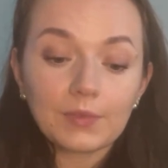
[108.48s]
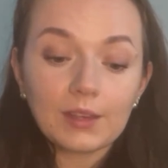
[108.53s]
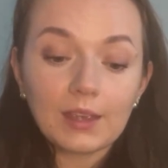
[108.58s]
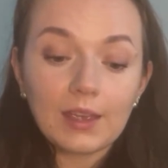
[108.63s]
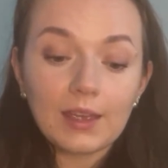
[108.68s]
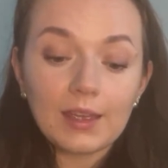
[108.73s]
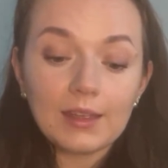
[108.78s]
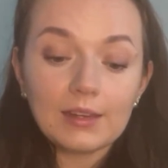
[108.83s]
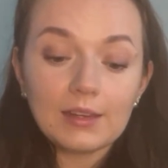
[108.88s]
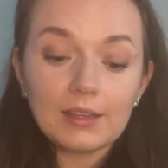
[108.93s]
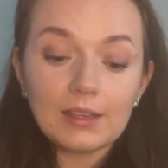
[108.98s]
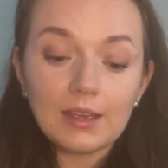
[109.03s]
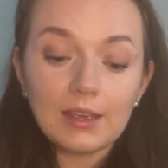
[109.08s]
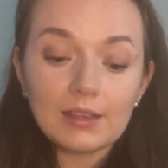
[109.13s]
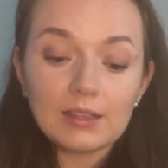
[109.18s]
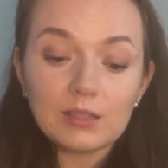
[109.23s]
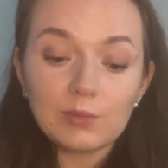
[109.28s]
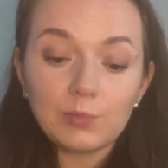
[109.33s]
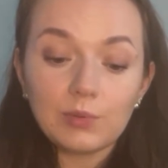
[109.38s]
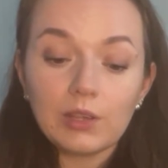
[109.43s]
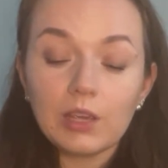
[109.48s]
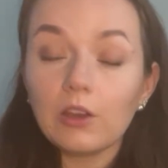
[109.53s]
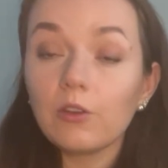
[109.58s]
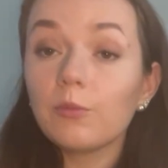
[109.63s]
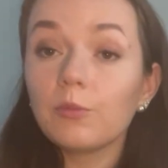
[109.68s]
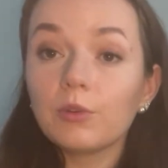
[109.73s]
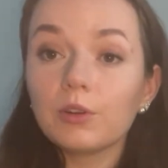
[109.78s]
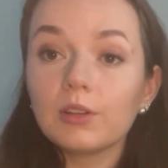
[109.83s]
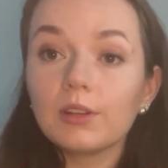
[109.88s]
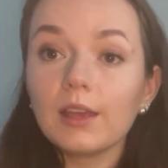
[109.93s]
any
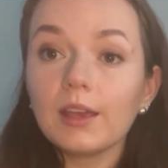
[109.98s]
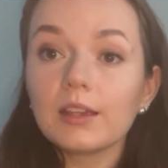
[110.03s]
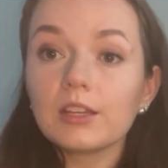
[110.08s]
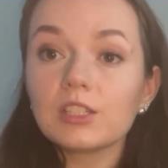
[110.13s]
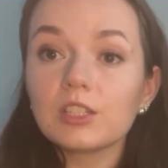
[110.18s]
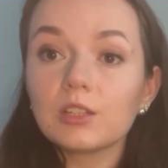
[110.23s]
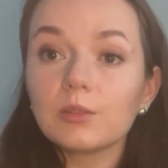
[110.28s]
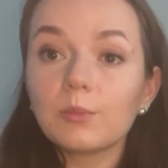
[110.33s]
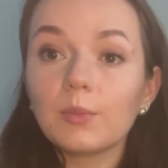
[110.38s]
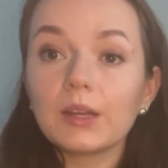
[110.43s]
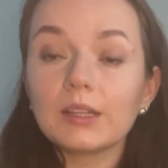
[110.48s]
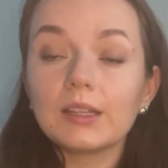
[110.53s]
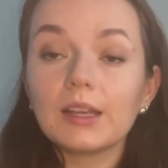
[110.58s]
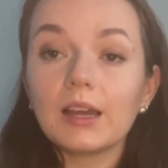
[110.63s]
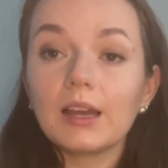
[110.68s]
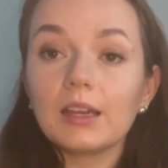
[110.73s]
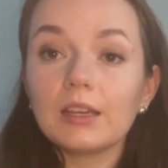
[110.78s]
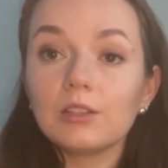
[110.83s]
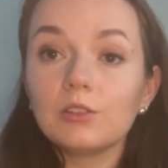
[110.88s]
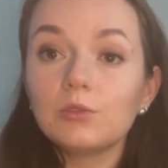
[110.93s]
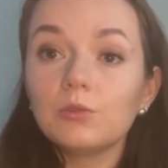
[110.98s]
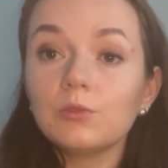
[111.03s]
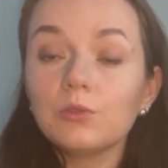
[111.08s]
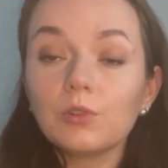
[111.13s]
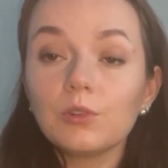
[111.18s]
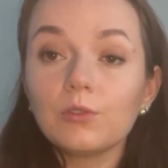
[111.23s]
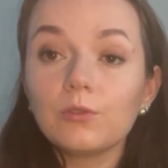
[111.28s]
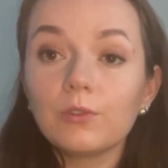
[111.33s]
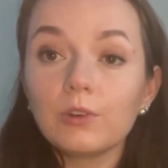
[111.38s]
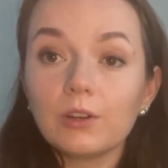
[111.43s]
SPF protection, but I do
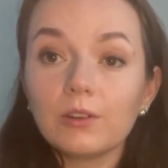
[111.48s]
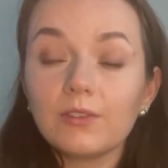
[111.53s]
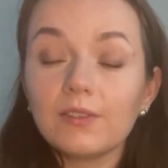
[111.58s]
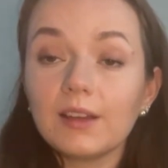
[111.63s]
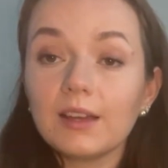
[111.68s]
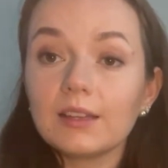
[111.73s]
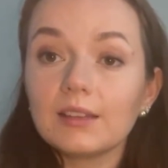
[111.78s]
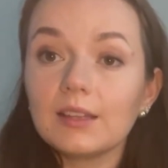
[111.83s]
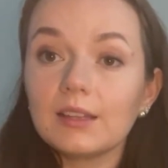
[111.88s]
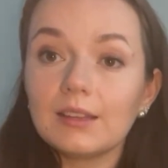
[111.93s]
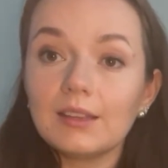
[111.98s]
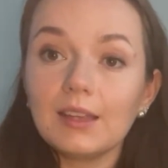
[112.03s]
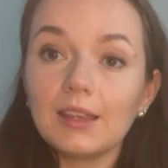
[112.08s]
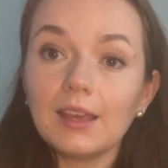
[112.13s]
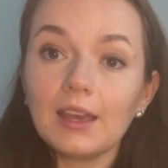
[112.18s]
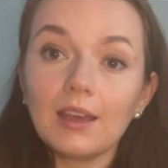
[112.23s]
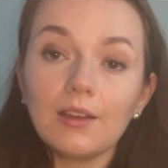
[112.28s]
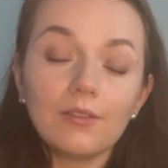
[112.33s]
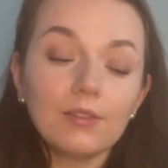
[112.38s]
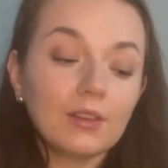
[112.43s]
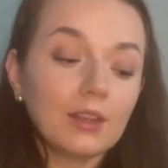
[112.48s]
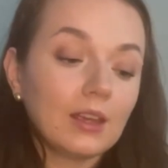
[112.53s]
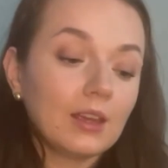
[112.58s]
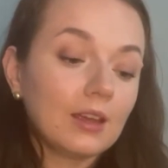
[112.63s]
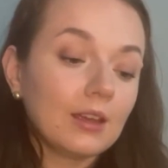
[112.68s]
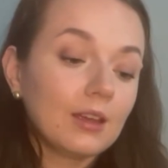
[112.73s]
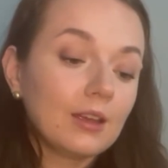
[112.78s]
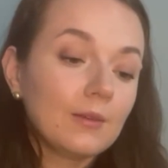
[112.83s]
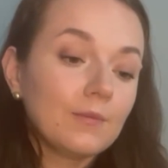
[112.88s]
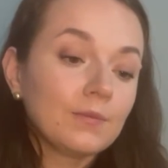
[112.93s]
know for a fact that they have
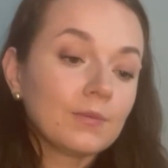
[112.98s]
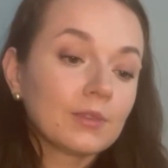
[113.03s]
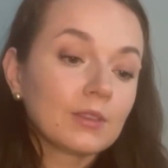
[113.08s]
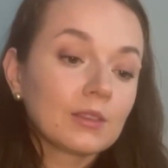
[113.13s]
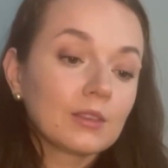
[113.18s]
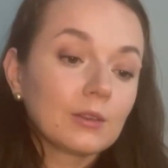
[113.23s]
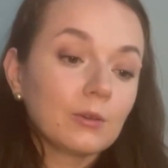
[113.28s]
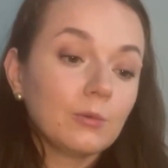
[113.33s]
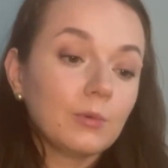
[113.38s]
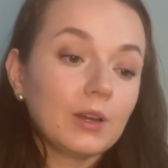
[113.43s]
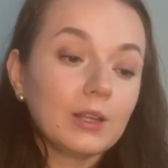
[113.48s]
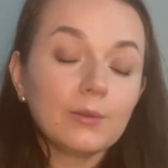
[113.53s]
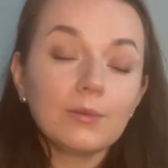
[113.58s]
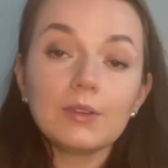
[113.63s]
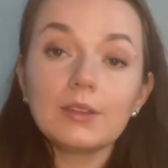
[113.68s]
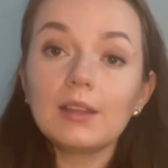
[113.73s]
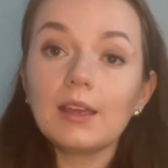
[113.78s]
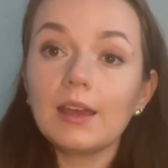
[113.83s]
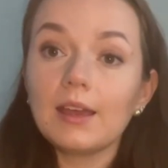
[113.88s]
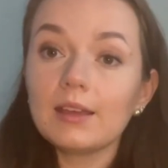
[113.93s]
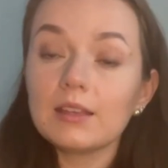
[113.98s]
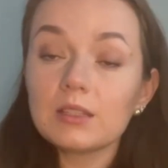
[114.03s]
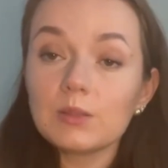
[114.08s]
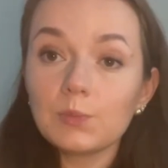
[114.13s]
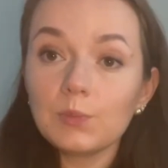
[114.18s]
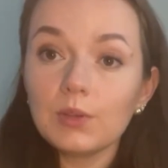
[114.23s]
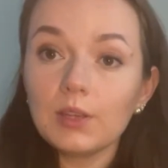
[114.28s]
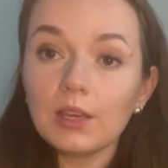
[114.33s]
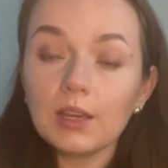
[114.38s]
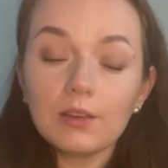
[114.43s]
the one with the
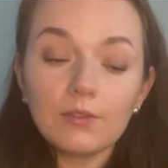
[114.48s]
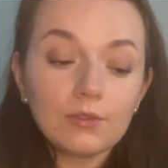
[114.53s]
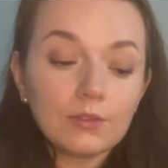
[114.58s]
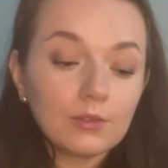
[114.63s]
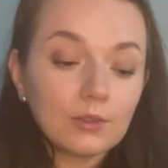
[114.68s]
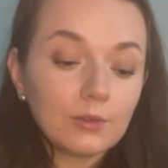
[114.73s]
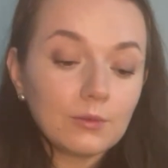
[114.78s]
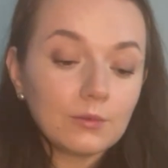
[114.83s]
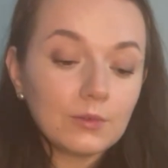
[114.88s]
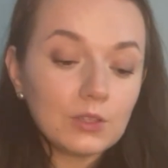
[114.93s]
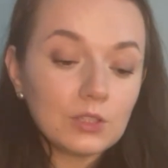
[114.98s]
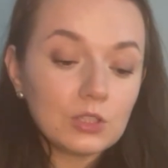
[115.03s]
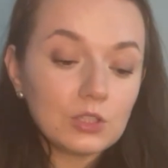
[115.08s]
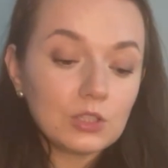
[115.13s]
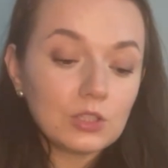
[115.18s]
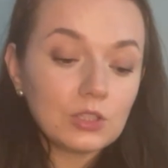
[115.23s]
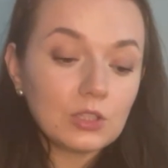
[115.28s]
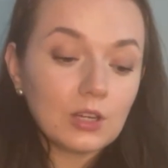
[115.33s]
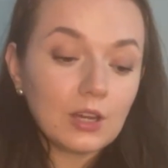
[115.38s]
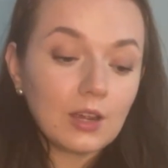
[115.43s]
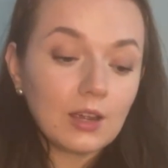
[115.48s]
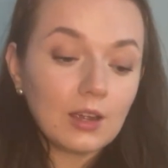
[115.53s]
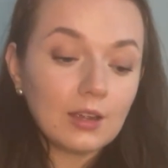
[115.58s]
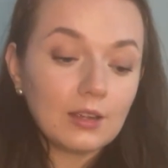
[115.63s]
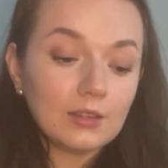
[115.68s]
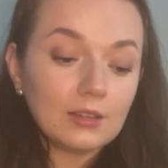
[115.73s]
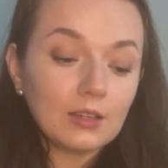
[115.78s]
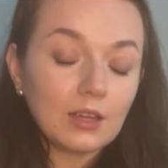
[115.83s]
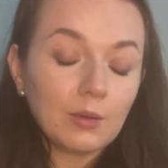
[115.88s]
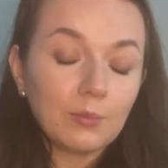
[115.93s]
SPF, which
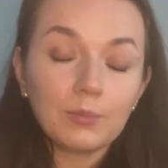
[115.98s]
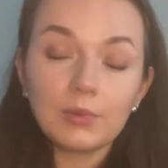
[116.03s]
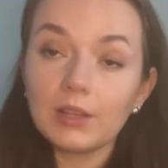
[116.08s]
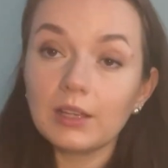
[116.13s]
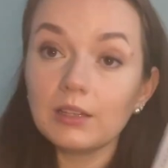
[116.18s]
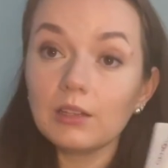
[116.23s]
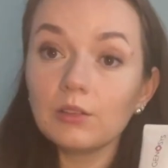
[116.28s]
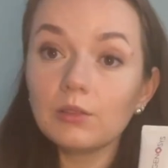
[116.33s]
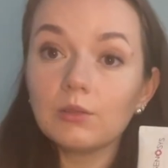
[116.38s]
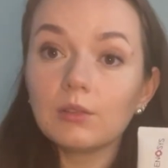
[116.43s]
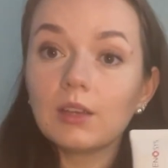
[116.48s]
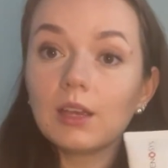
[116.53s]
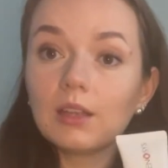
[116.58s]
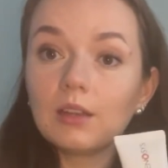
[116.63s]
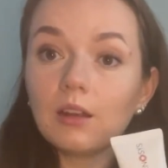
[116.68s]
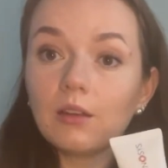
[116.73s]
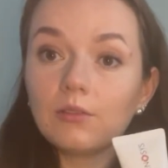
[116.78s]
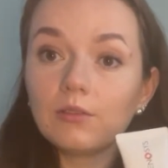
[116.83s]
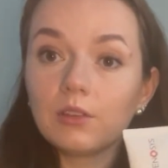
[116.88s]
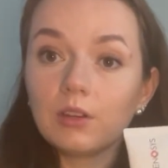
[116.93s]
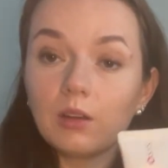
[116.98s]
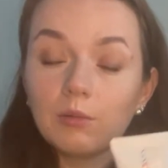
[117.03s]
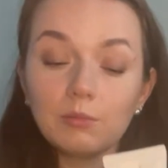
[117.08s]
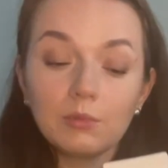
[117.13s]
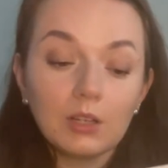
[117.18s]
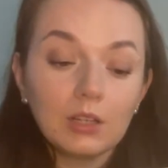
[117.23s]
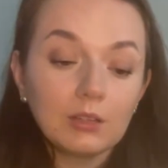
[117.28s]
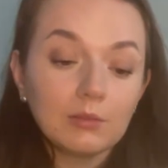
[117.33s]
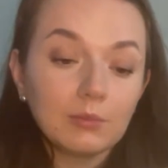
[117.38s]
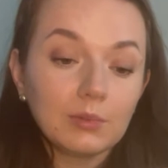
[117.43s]
I'm planning to get after I'm
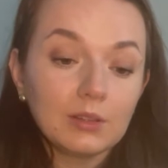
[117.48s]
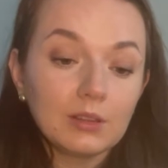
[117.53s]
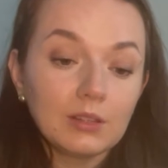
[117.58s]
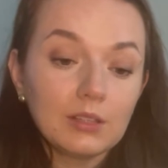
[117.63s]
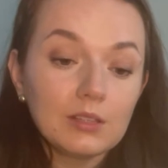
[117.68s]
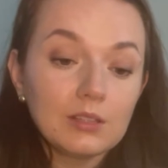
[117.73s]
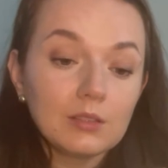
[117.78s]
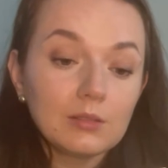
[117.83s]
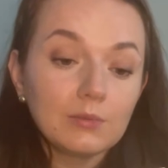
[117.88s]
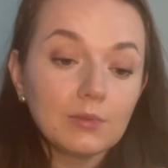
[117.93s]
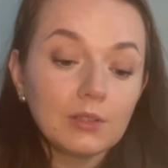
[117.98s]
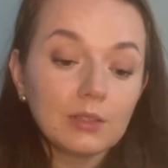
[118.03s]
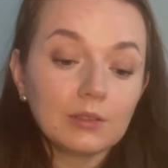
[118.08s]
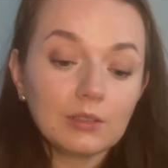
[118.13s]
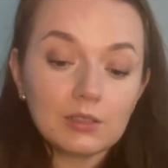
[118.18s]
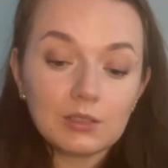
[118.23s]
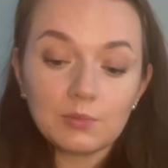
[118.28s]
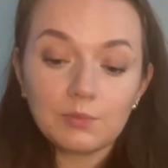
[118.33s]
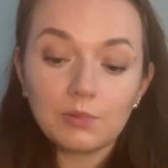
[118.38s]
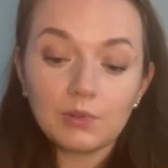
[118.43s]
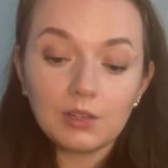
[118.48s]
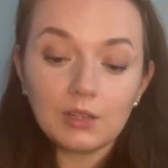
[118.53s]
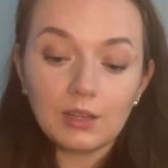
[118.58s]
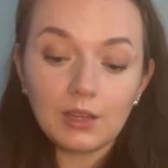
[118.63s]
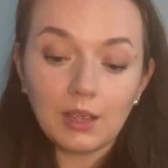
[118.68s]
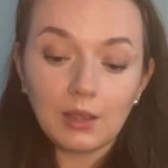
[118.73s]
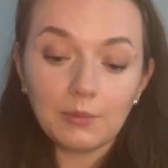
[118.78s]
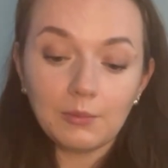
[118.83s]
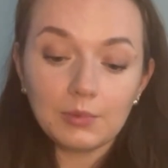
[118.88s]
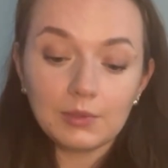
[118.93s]
done with this one. It's
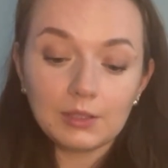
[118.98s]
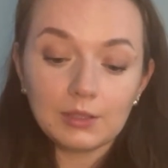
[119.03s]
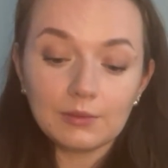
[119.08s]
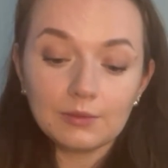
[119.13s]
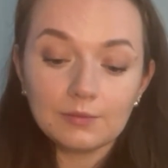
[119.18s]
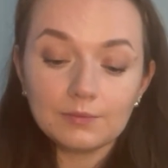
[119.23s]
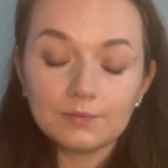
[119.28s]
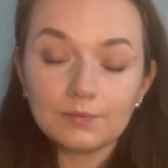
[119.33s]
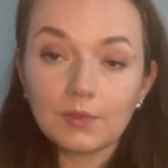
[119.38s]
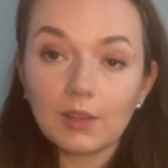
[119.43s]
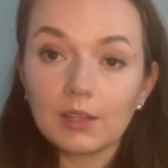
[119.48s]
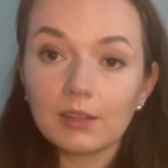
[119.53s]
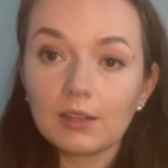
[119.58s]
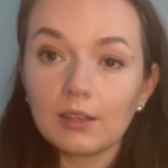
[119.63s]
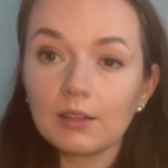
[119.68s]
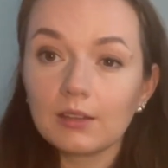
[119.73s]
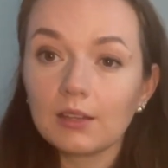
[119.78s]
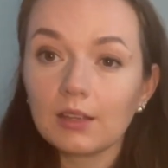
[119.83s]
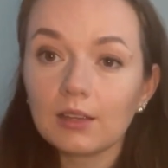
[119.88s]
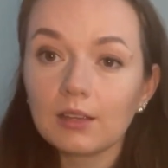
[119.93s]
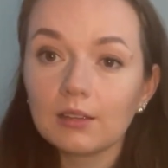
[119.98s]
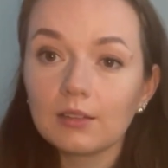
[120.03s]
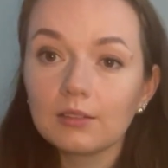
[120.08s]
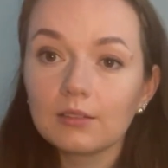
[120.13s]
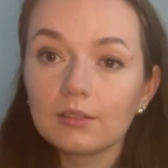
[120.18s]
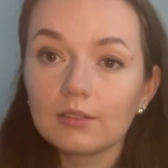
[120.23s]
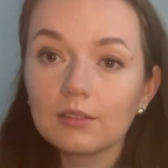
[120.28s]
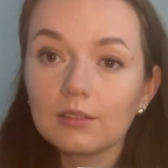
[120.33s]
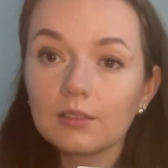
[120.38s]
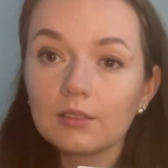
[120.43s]
pretty empty, I think, like,
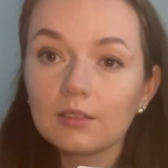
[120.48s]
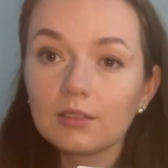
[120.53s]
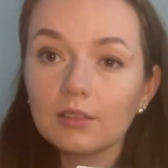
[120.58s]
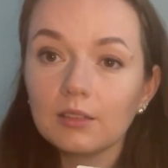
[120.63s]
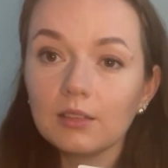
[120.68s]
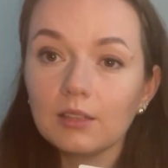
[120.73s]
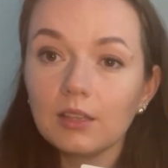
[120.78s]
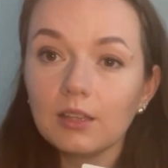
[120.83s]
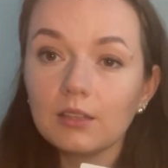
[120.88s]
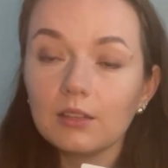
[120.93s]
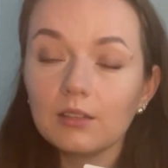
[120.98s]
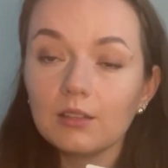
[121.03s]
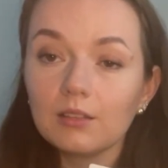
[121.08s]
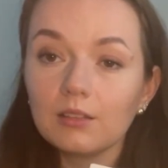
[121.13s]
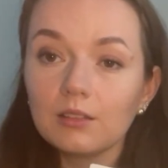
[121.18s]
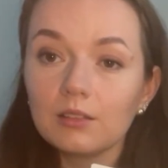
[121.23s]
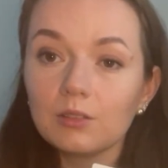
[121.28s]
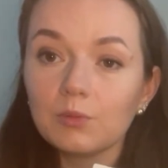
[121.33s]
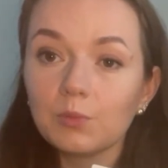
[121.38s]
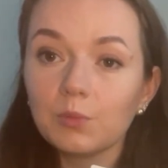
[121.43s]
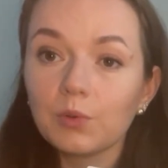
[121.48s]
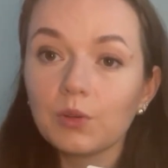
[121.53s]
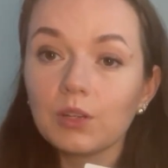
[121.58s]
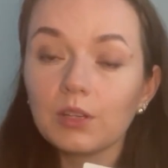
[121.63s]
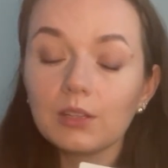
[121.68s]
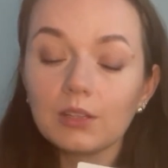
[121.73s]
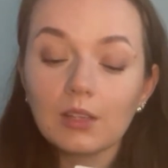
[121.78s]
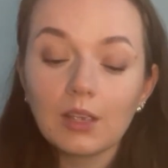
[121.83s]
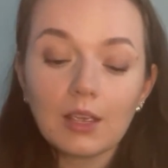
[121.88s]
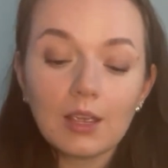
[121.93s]
yeah, till this point.